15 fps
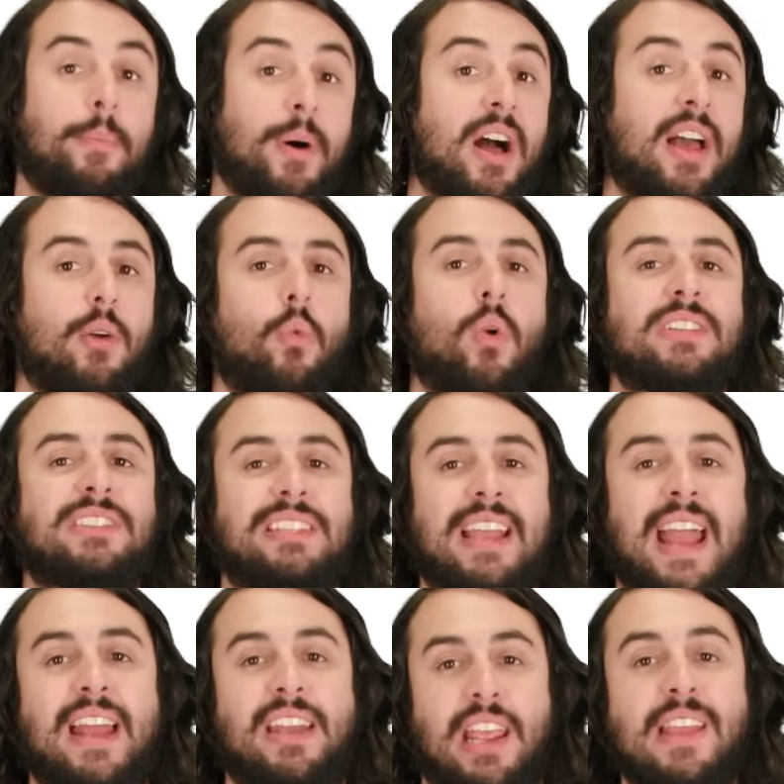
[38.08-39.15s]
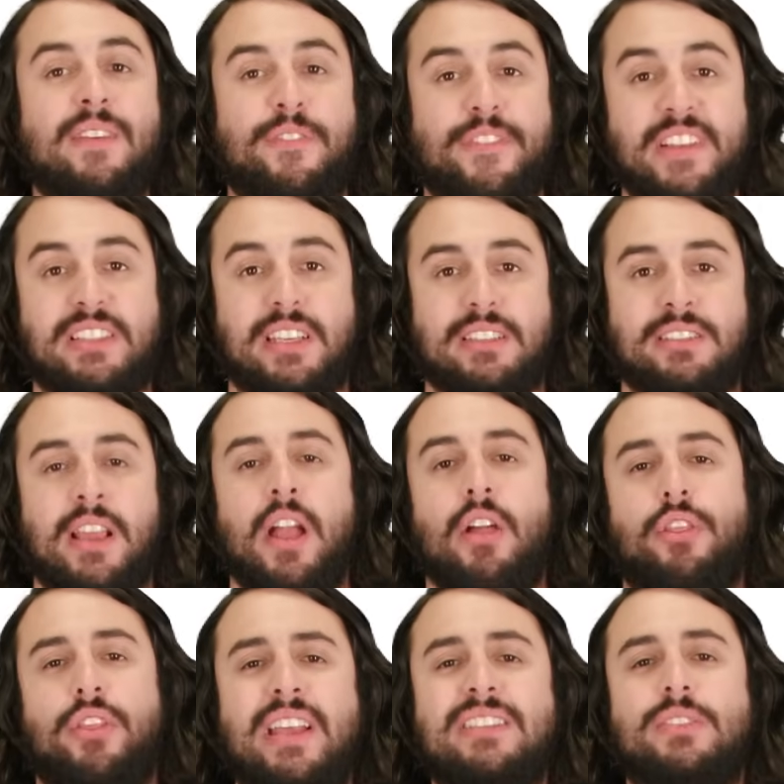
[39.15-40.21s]
But once again, in physics,
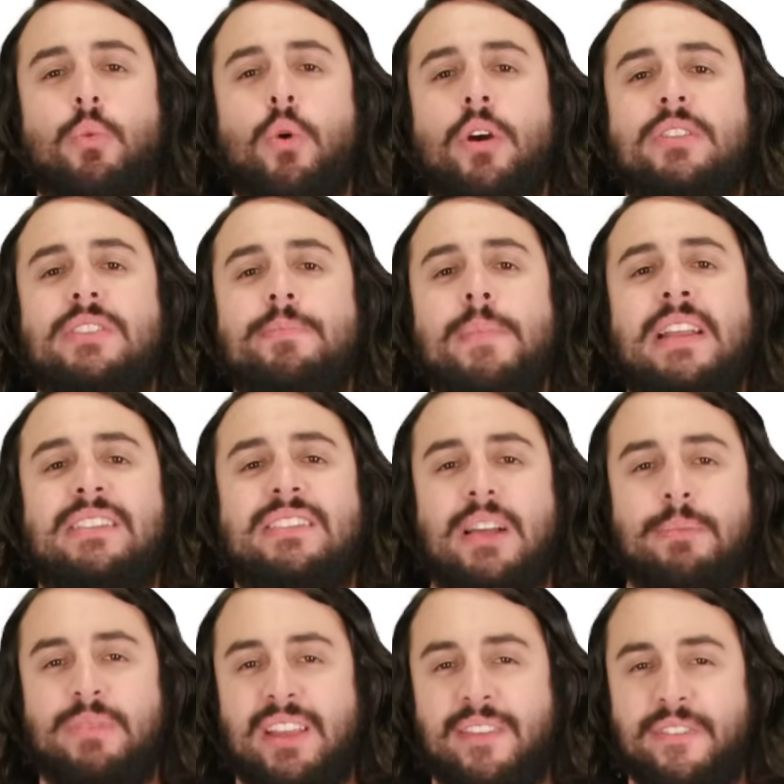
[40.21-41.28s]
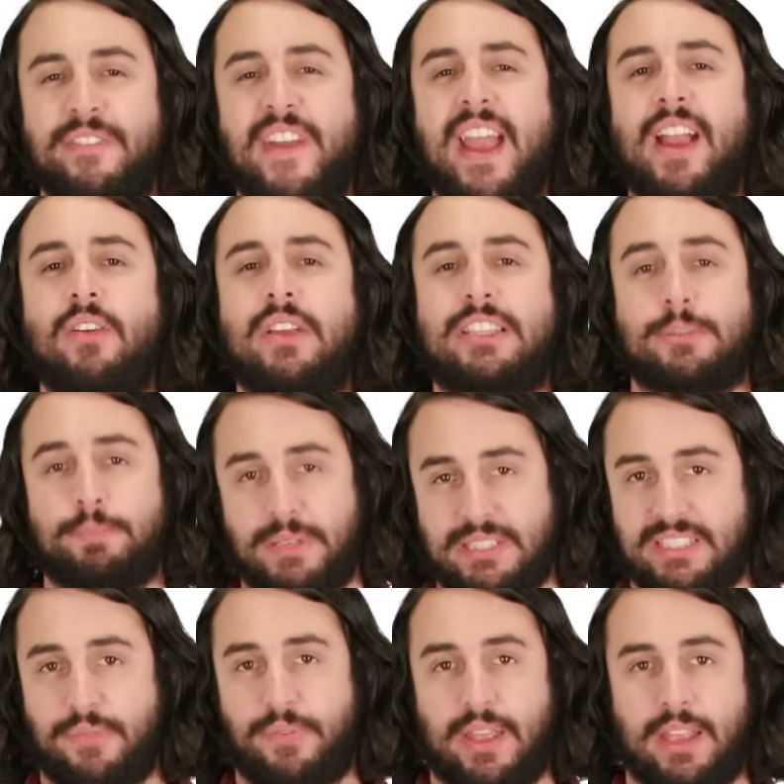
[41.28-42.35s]
these words mean something very
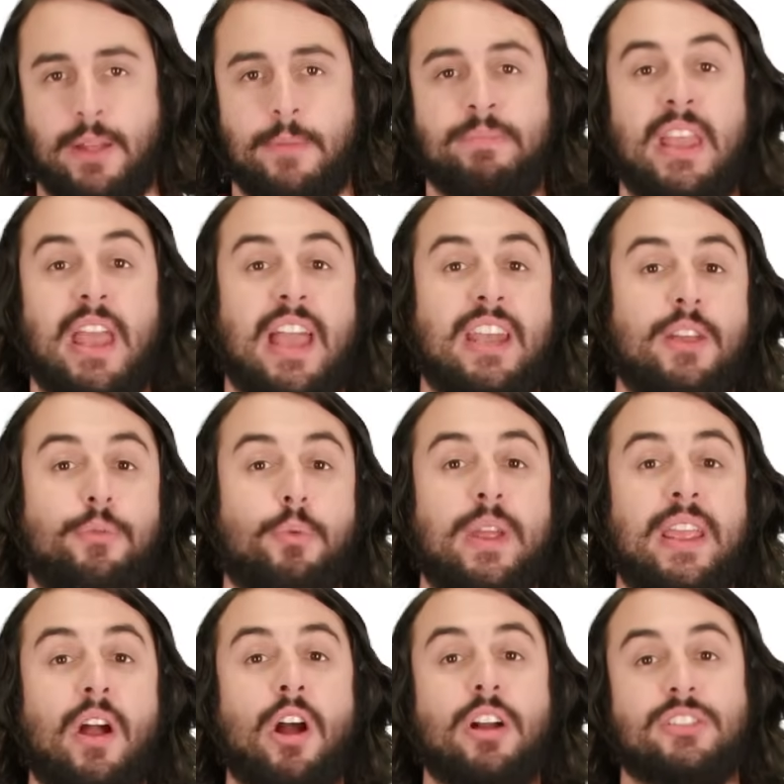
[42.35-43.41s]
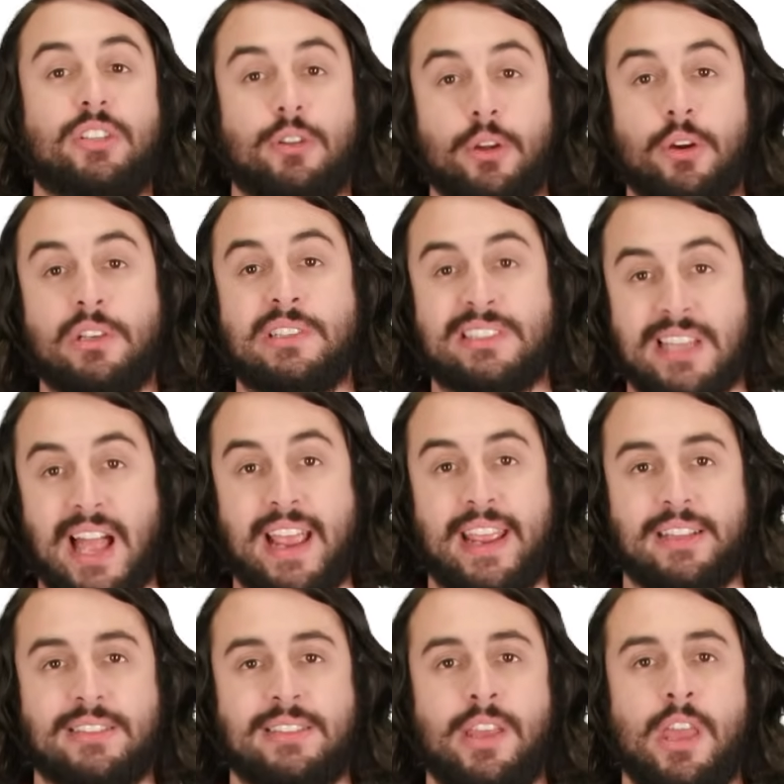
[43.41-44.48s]
specific, and if we are to learn
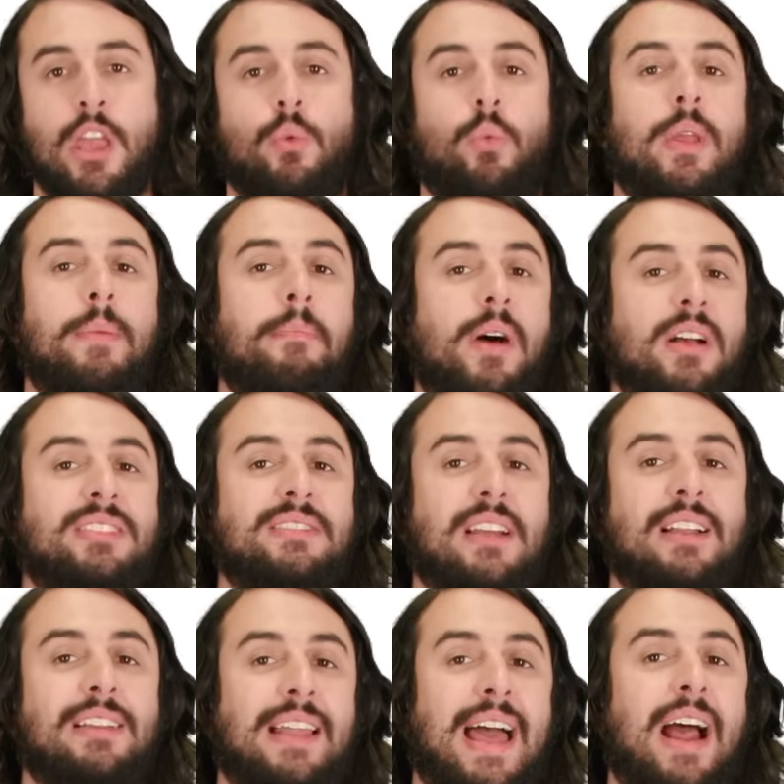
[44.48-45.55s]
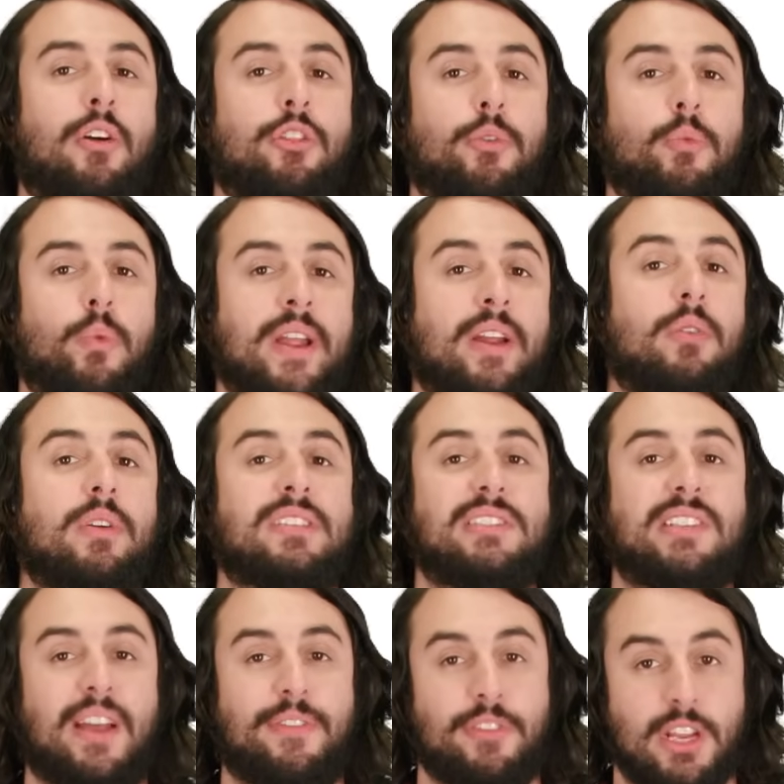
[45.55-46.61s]
science, we must allow the rigorous
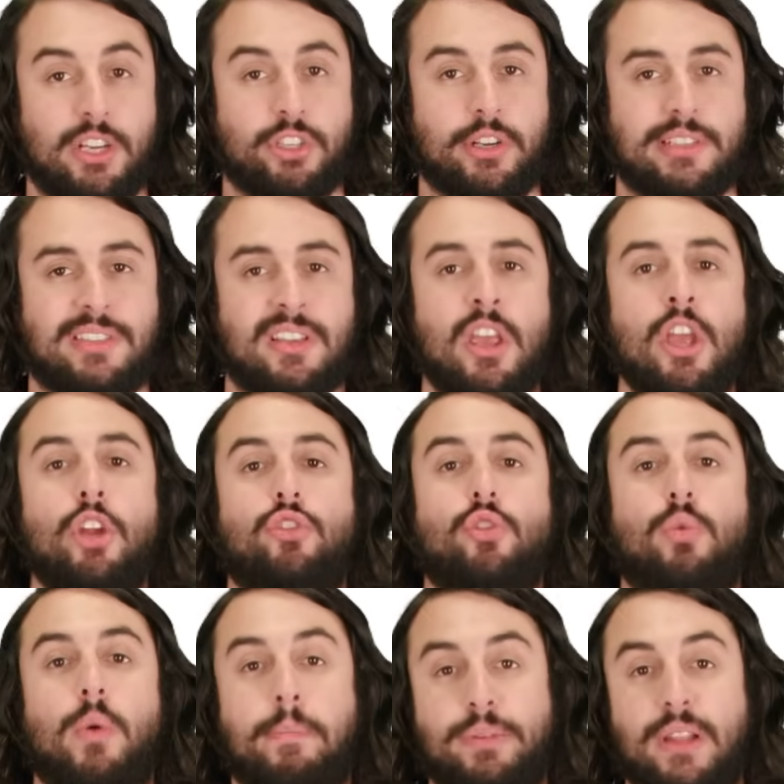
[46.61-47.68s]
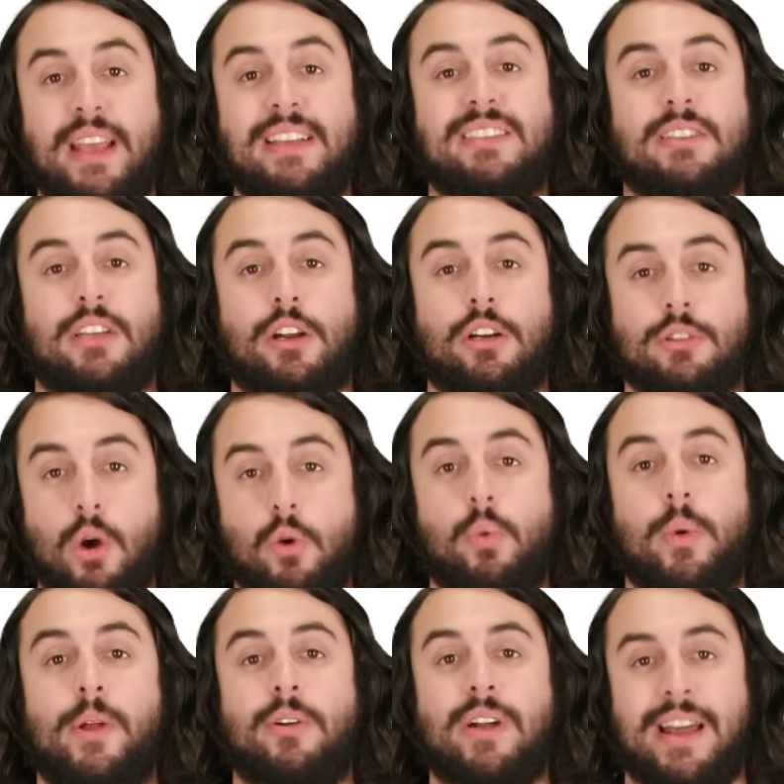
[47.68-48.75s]
definitions to replace the
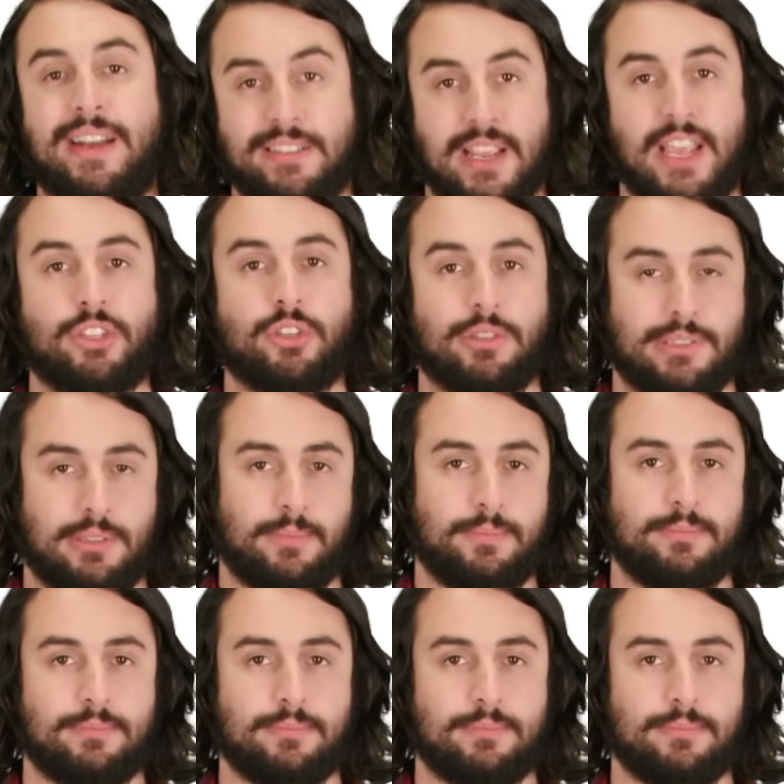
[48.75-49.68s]
colloquial connotations.